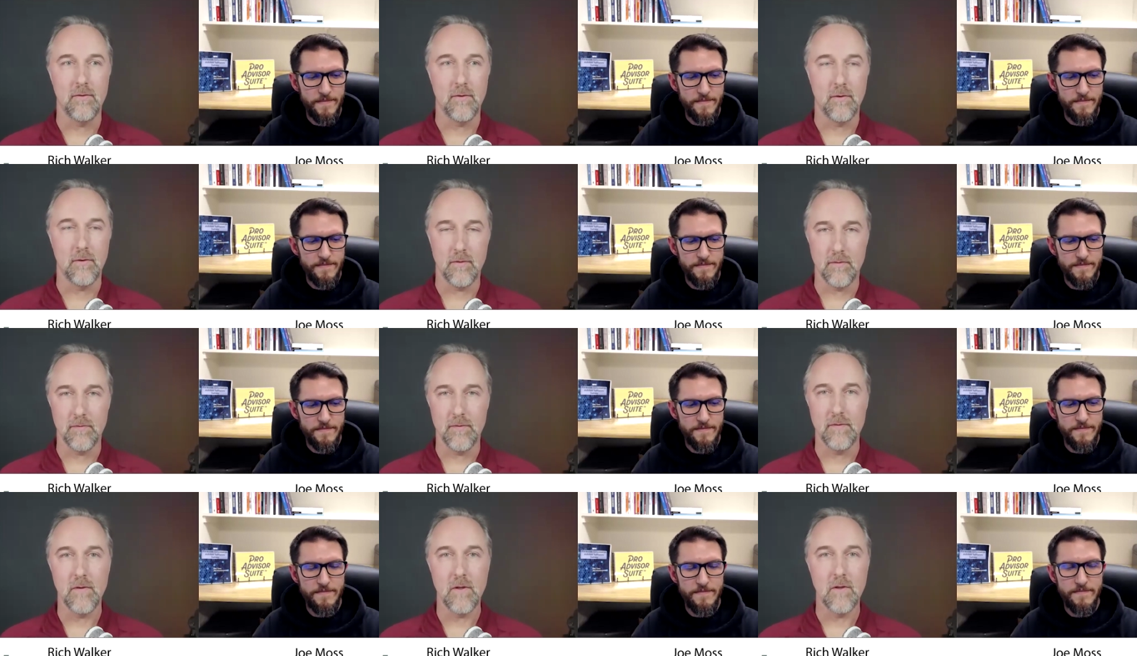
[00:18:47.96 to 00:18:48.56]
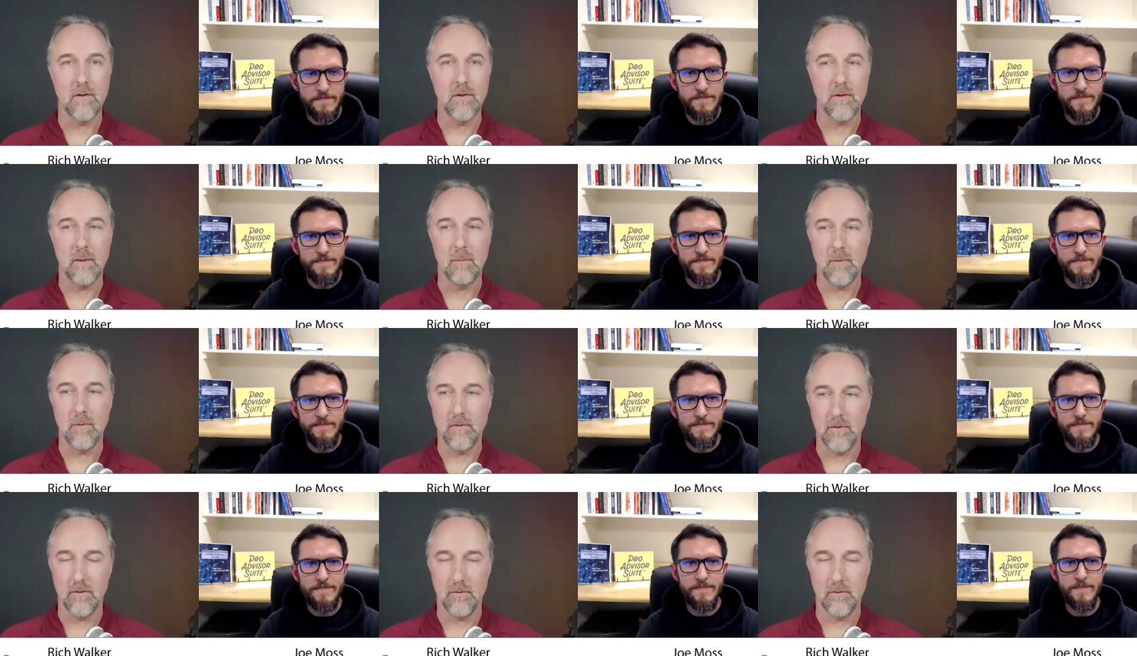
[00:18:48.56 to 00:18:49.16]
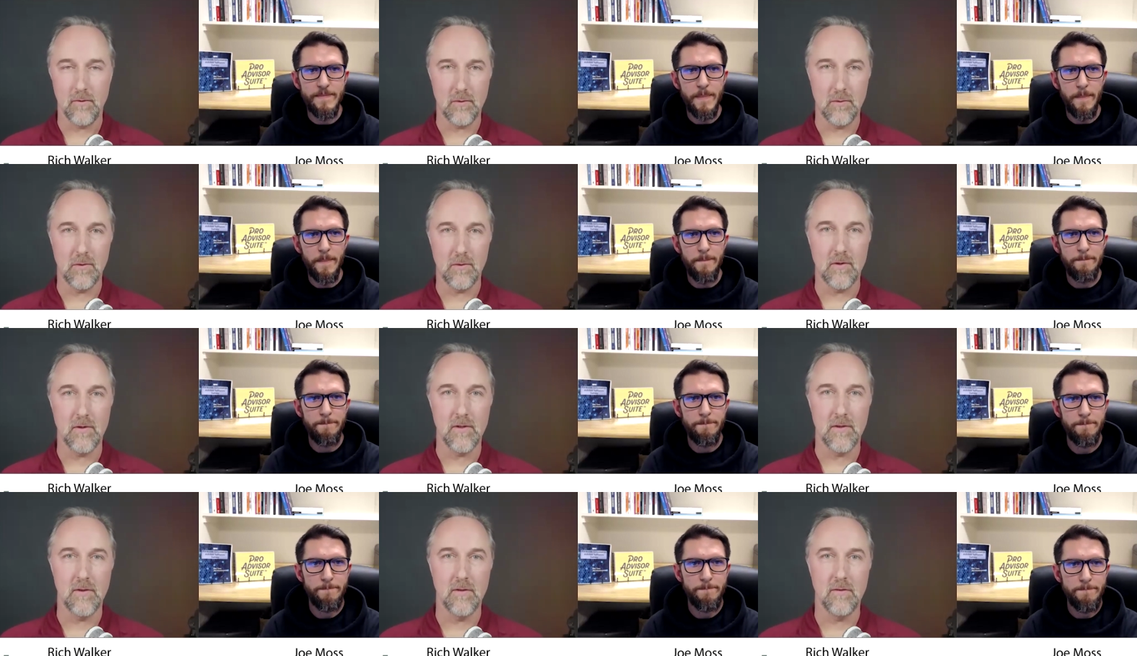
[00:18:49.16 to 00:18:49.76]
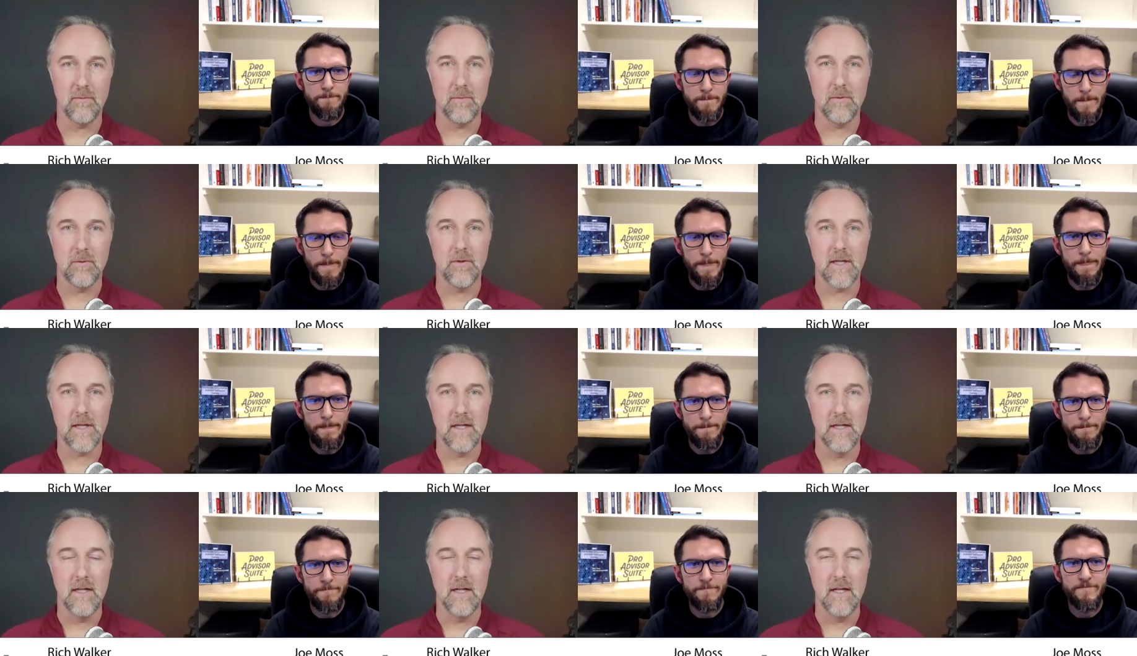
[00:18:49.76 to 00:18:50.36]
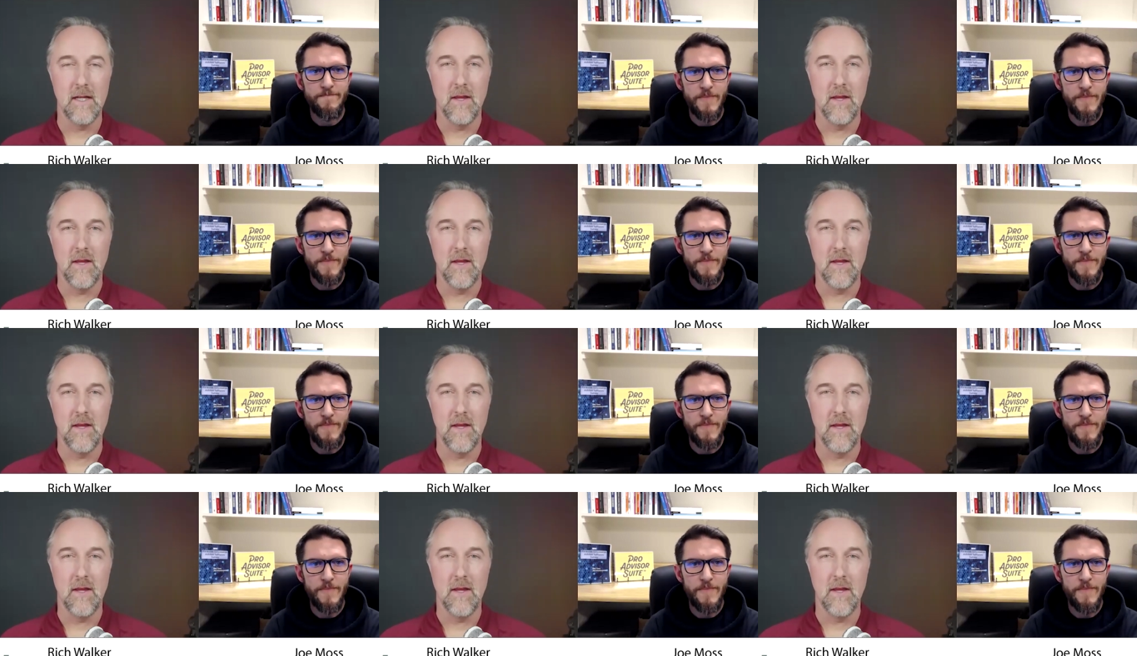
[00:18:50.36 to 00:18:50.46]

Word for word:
Speaker 1: i have over 52 episodes recorded at this point